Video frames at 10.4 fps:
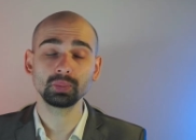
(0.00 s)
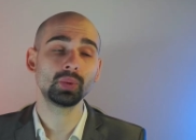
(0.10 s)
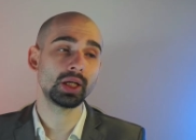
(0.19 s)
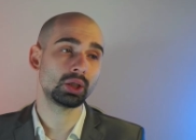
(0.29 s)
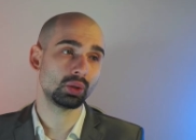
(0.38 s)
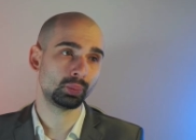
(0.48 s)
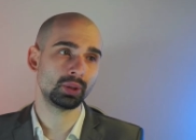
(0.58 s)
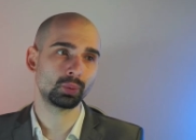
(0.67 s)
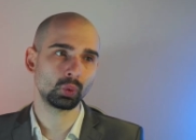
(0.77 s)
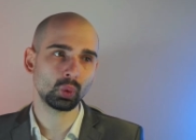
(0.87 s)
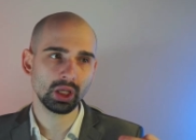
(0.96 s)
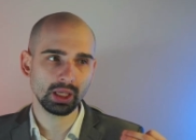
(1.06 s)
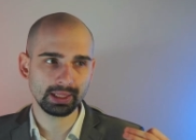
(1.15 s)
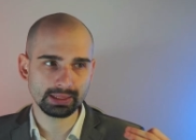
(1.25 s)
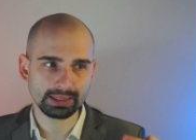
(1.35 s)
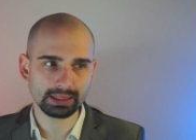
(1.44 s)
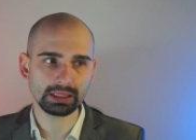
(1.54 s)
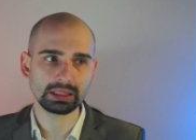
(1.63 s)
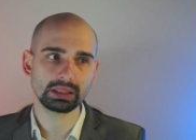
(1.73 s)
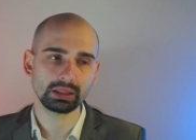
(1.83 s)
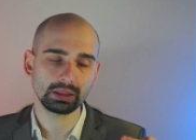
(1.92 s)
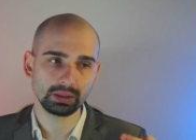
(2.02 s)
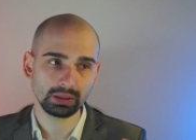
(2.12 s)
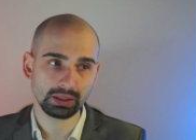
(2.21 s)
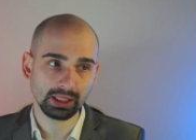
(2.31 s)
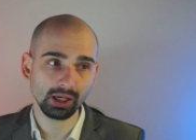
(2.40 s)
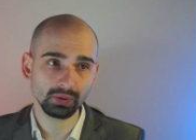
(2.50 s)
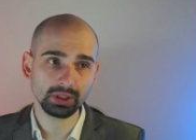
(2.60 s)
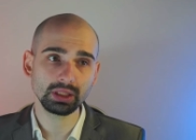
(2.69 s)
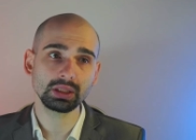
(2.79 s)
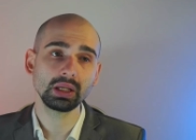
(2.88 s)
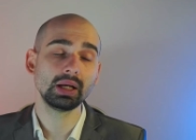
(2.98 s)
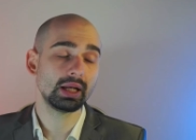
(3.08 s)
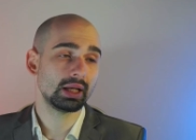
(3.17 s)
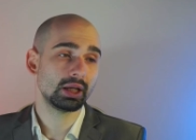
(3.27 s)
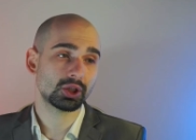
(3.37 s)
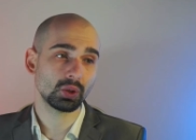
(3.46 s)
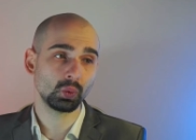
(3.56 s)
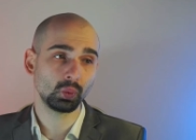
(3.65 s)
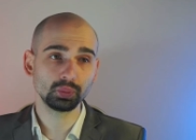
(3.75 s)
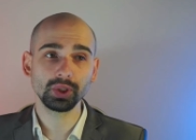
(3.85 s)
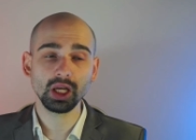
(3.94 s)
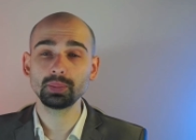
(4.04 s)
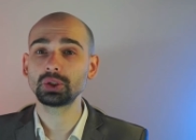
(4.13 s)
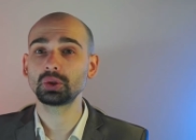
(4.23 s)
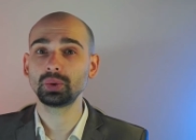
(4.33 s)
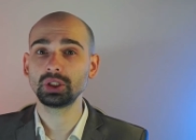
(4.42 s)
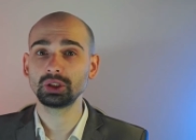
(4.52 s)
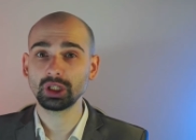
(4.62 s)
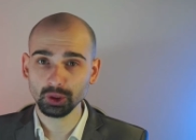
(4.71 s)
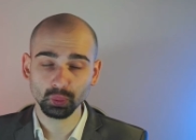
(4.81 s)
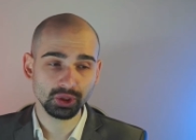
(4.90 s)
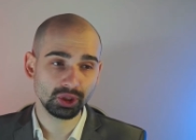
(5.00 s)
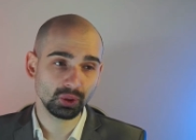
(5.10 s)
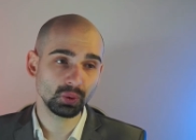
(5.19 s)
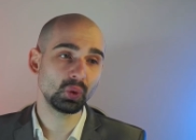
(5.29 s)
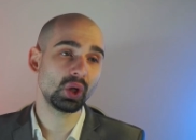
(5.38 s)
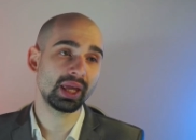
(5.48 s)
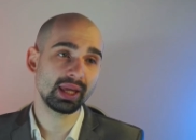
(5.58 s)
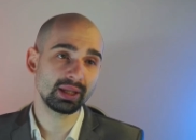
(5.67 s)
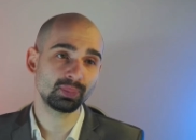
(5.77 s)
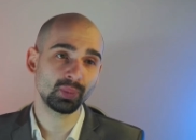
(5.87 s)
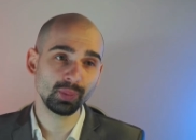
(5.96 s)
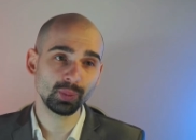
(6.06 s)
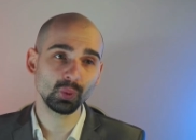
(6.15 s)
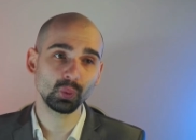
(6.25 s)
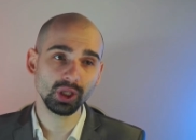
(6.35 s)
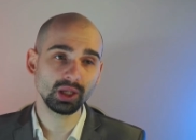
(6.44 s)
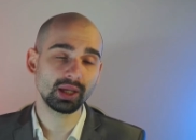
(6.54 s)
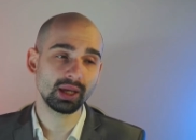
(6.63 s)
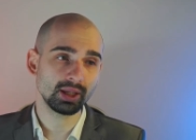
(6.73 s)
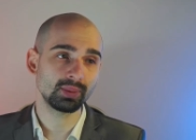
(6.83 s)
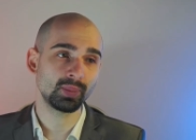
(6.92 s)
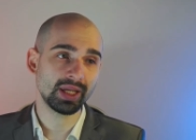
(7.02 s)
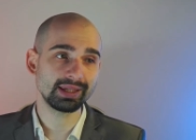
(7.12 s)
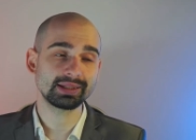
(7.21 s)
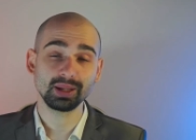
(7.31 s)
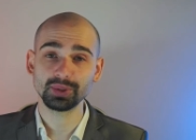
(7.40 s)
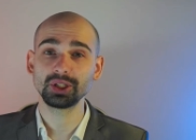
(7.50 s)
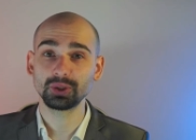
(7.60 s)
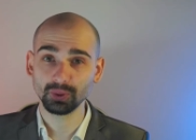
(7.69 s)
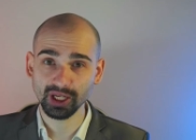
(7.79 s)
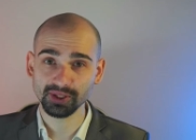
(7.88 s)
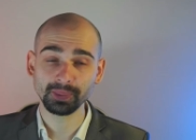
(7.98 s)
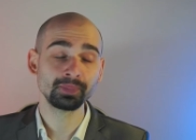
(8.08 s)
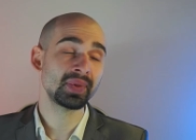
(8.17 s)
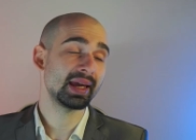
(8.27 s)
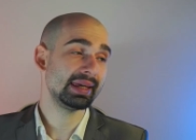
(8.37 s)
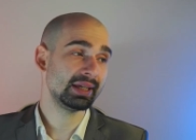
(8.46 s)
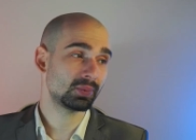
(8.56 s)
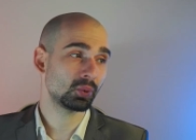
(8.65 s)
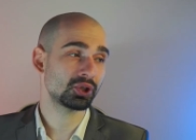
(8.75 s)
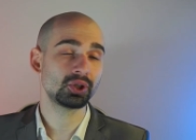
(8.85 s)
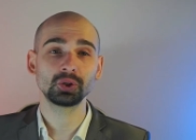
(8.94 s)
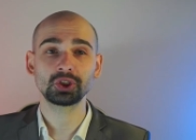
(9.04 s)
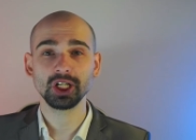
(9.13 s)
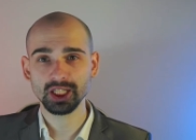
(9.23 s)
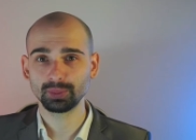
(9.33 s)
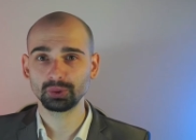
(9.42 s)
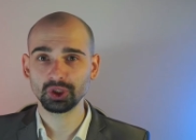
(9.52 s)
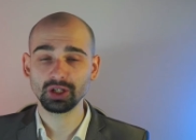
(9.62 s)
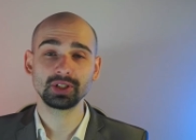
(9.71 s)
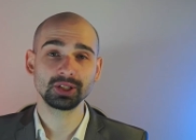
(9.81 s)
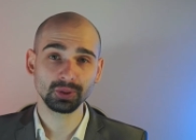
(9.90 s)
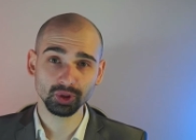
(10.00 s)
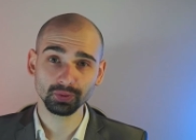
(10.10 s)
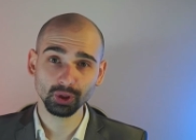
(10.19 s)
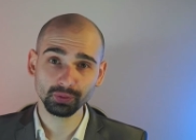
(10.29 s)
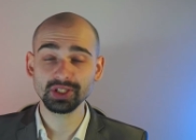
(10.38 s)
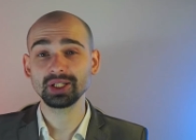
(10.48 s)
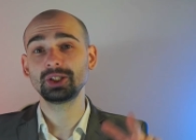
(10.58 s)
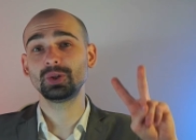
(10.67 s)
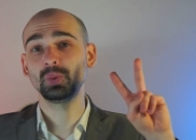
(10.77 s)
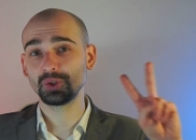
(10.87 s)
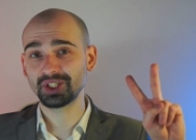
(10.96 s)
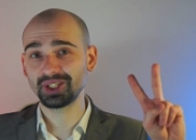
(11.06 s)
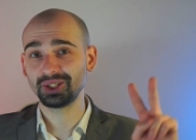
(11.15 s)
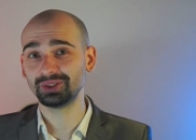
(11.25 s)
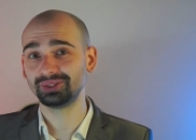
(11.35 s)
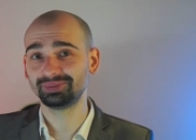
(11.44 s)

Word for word: My company provides these uh, services, so we'll be happy to be in touch with you, and maybe we can make something together. It was your trustable channel executive officer. We'll see you.